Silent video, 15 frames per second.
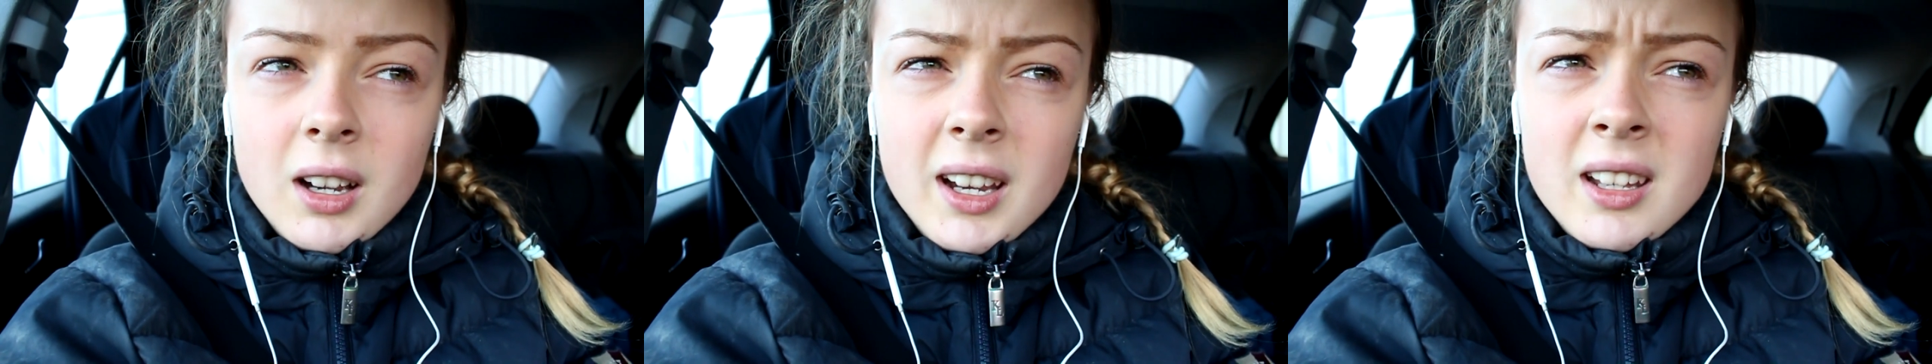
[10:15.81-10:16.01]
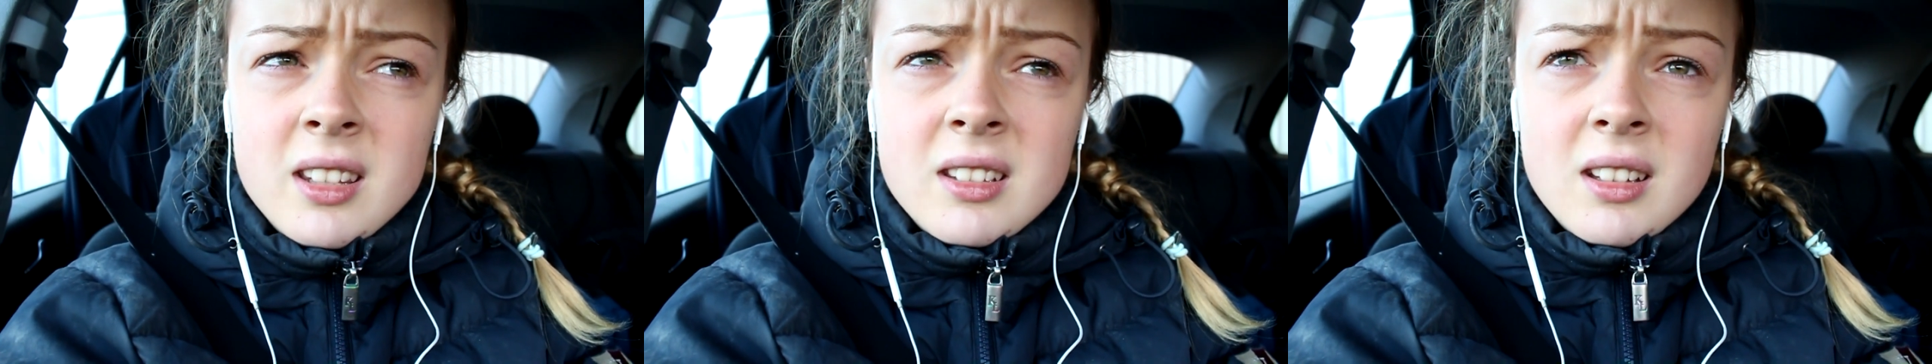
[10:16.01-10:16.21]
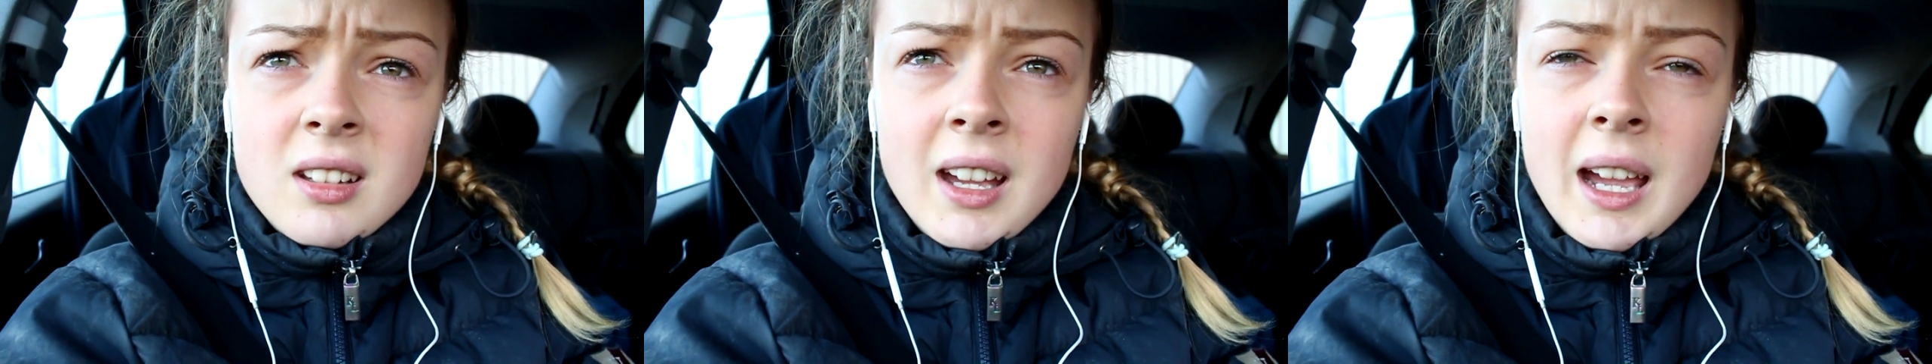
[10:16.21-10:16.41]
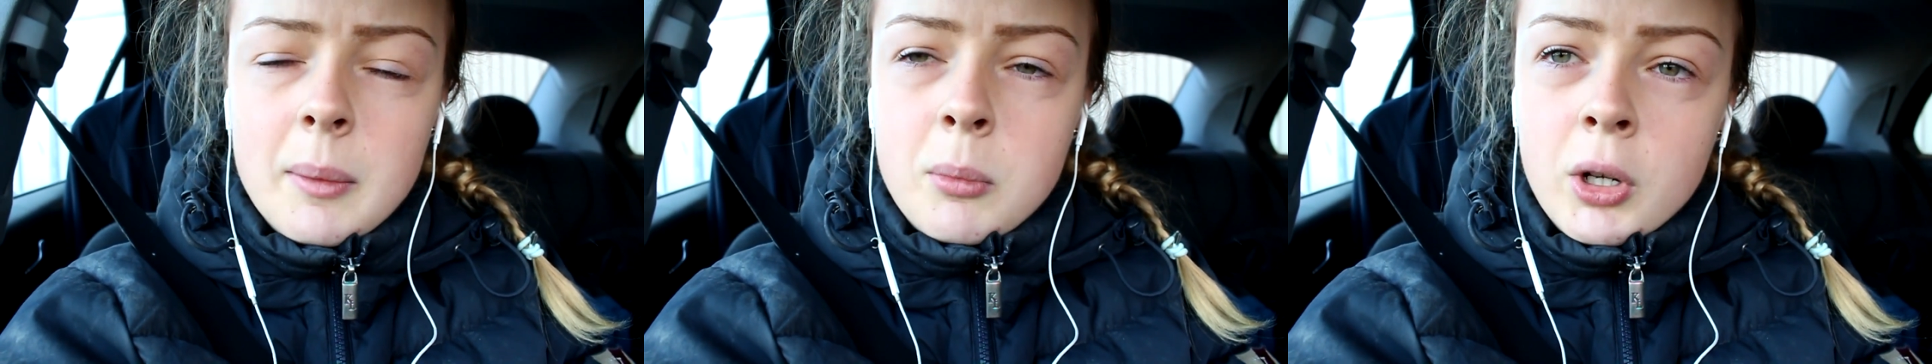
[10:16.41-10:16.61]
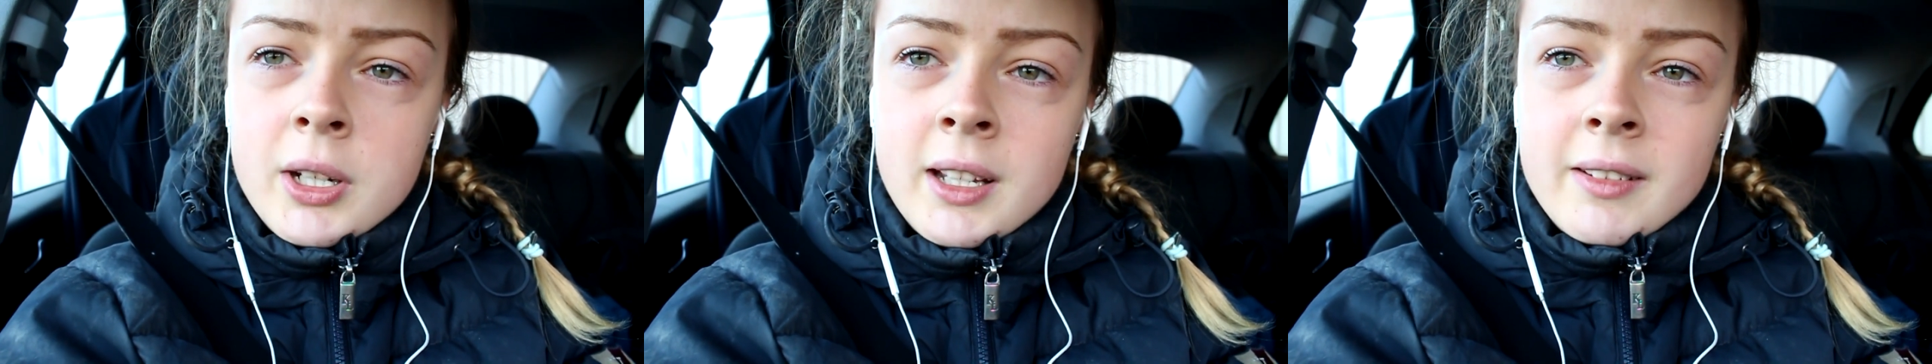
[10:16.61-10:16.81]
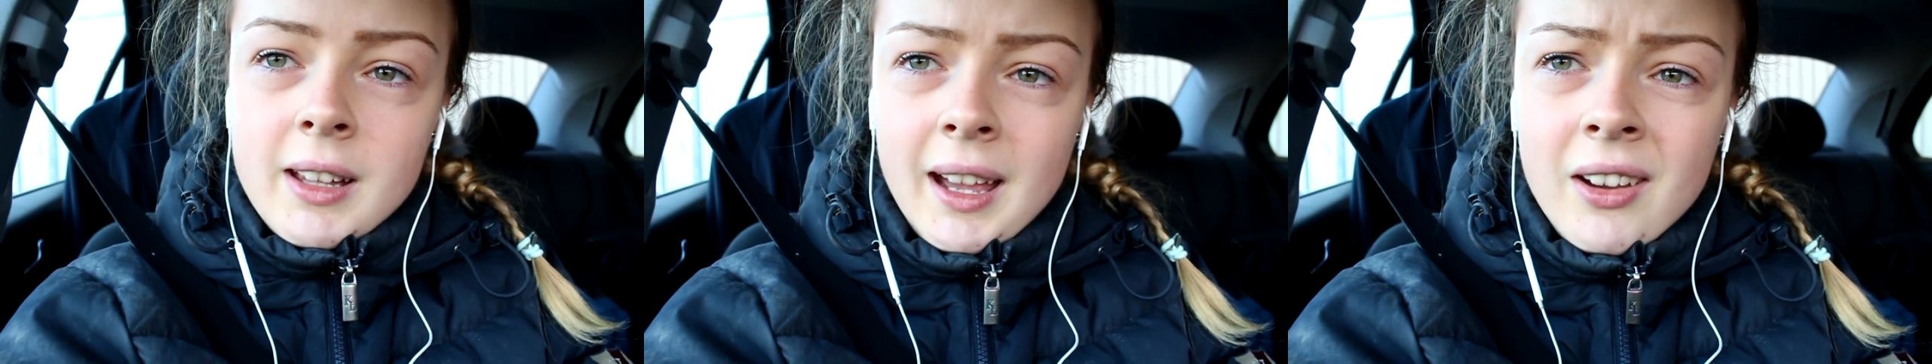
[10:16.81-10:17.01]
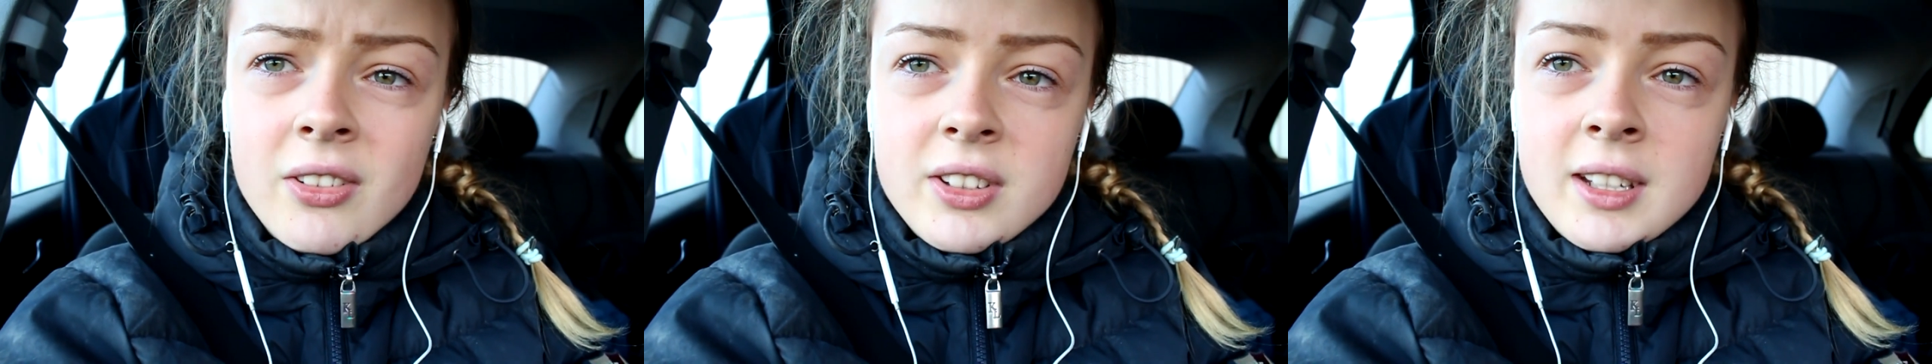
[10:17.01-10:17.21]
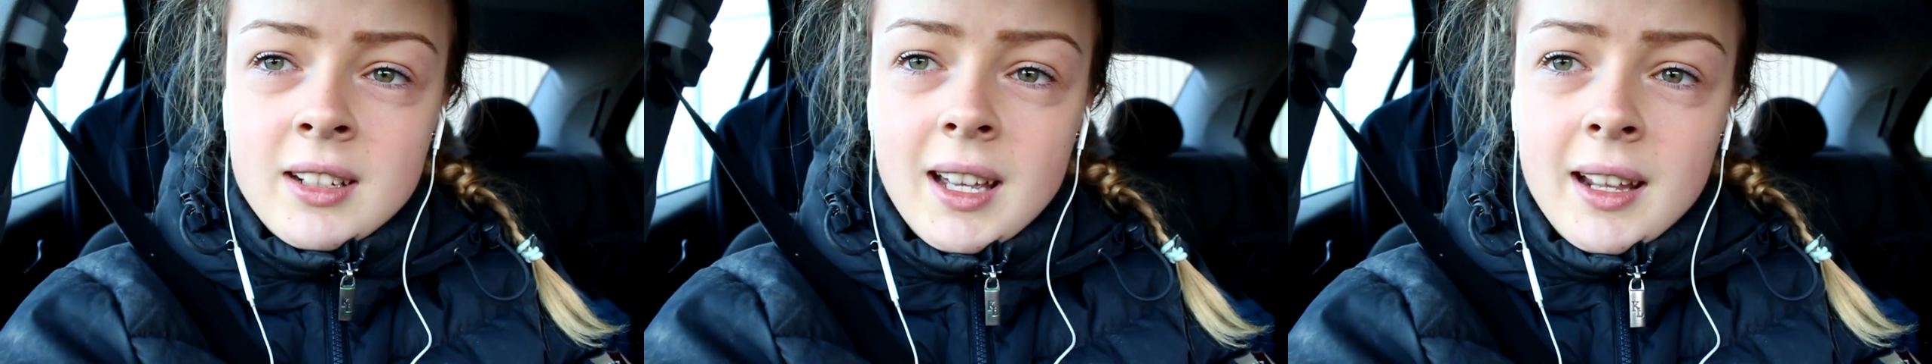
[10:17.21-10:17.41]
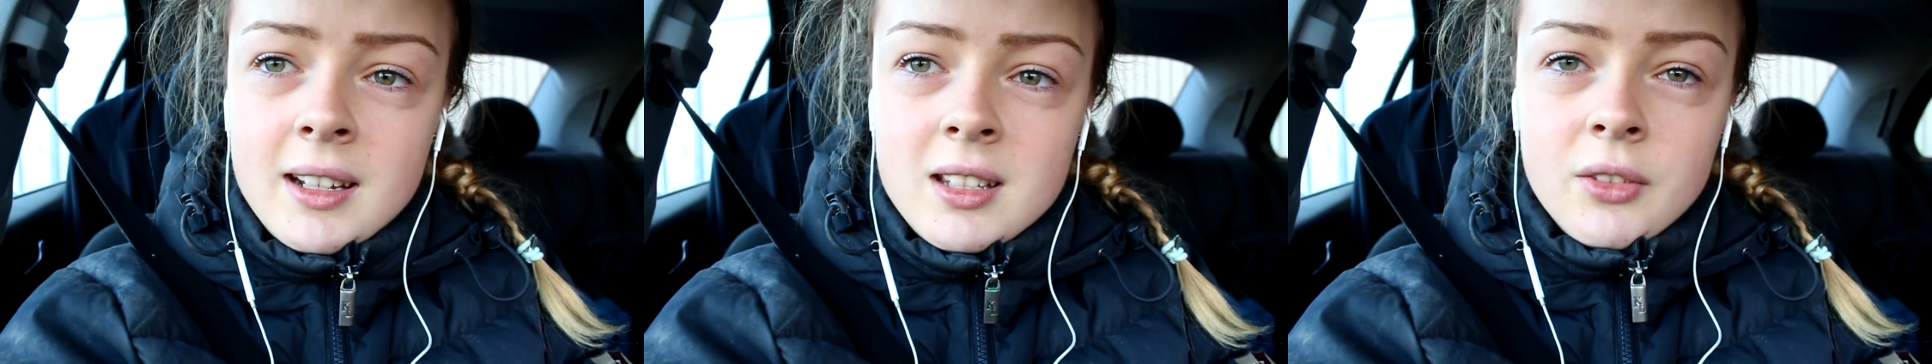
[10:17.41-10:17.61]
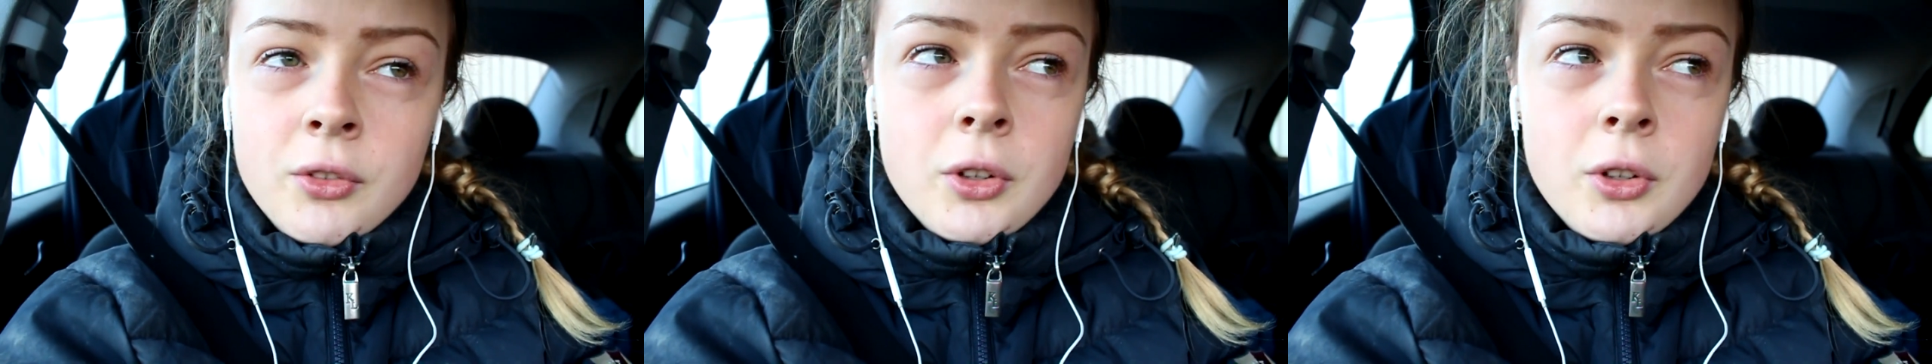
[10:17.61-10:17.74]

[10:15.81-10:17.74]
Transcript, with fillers: I still had money left and that is the